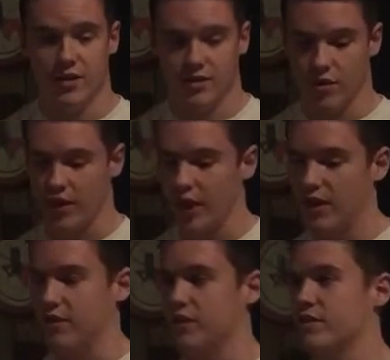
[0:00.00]
So it kind
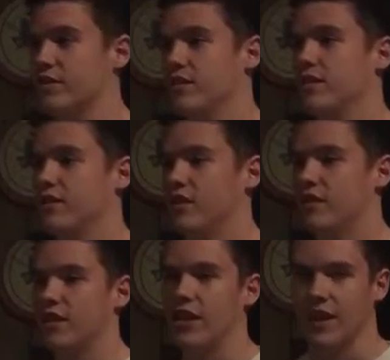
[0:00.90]
of looks
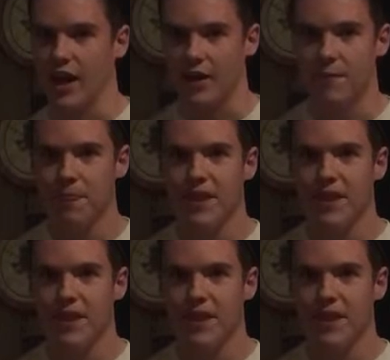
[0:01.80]
like that.